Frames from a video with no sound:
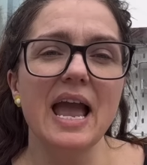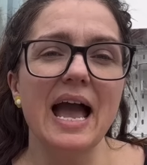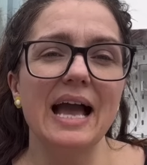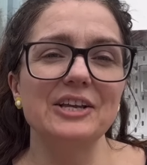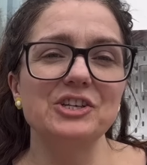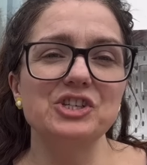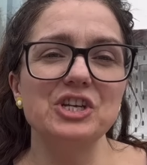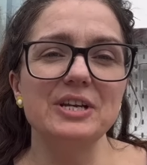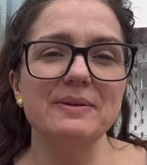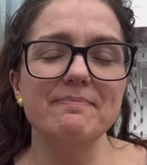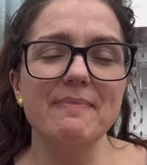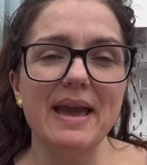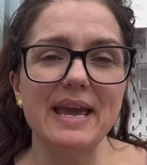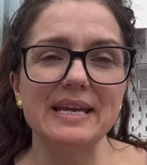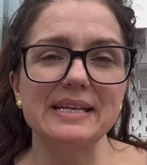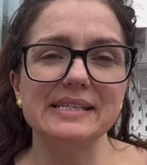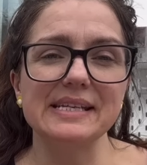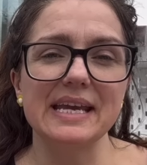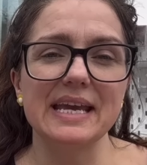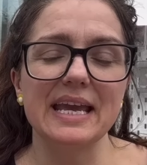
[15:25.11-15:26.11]
and she'd
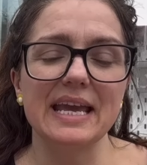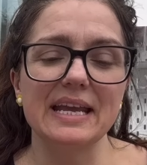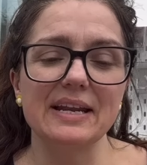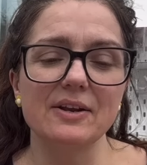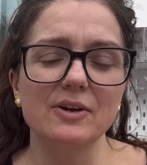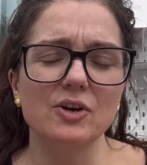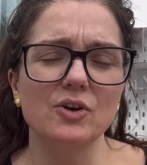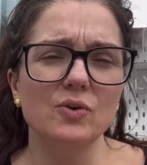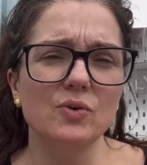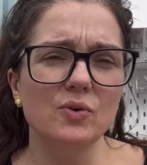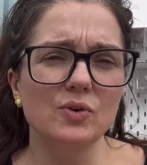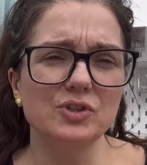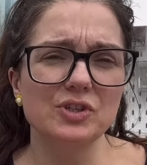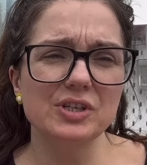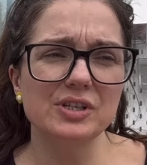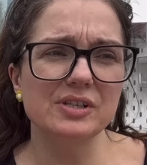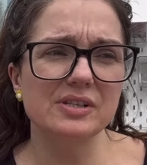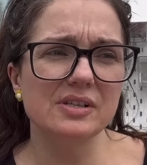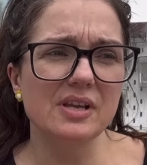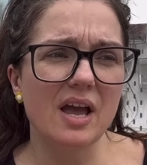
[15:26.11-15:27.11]
made it in a
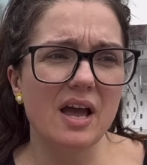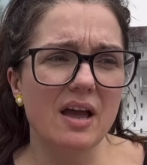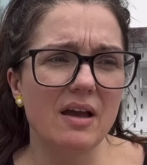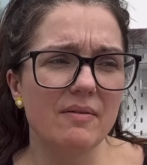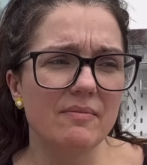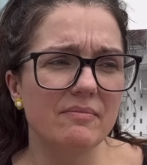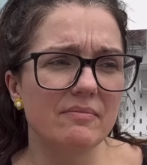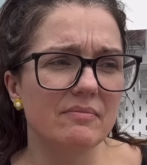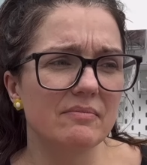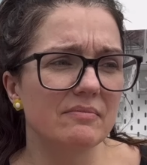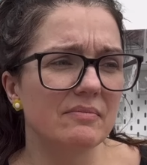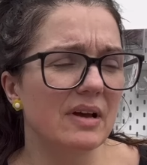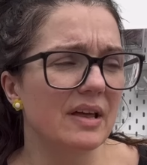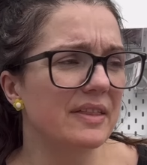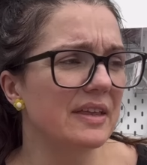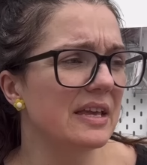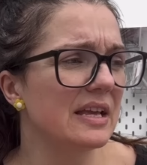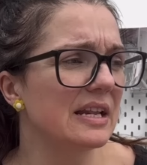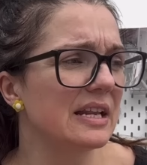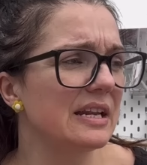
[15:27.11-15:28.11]
gorgeous, um, I
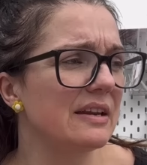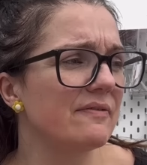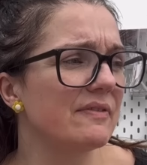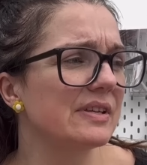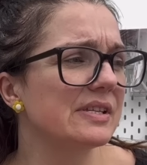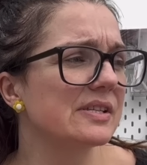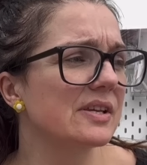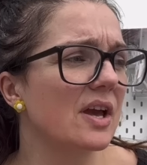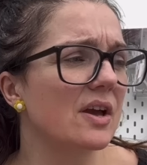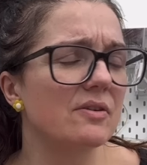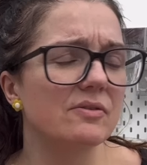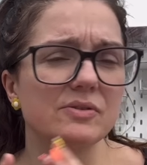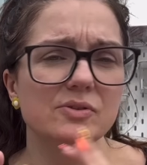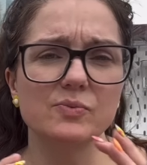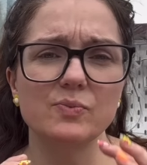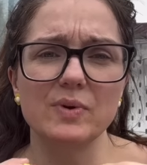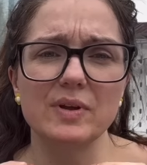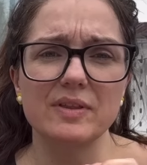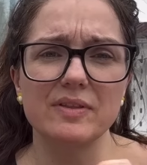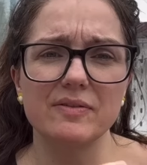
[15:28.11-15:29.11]
think a linen viscose
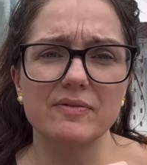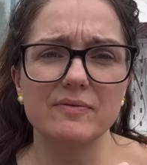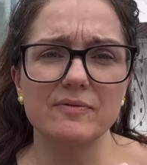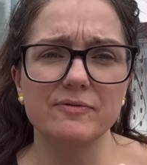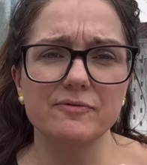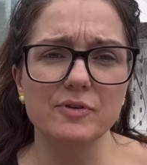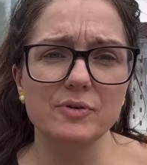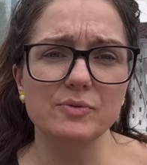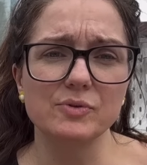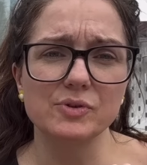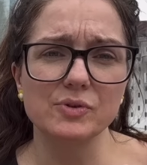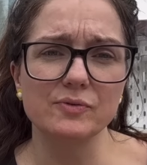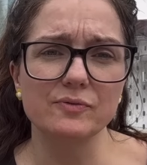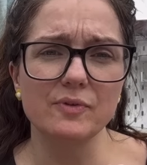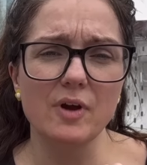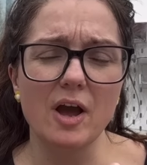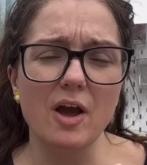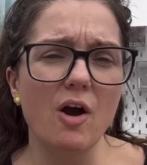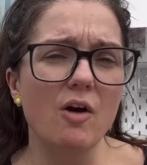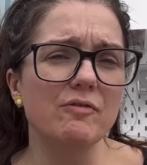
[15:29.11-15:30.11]
with fruits,
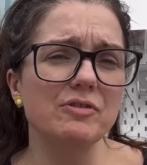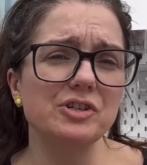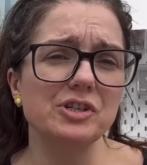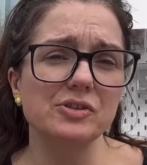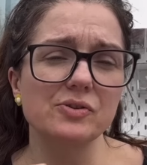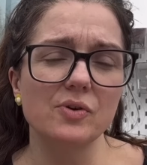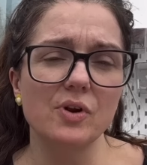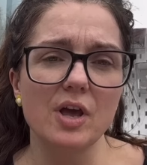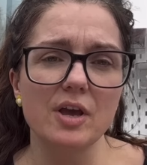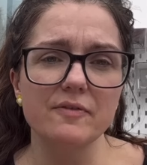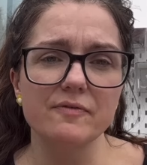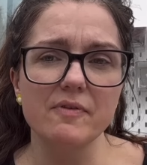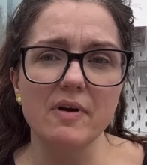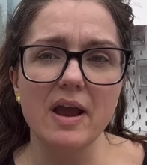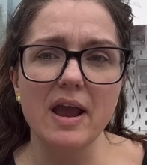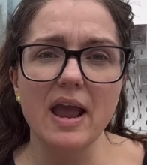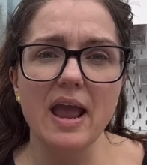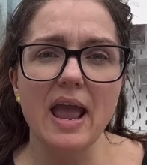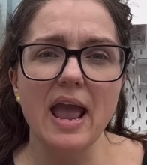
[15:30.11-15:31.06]
uh, oranges all over it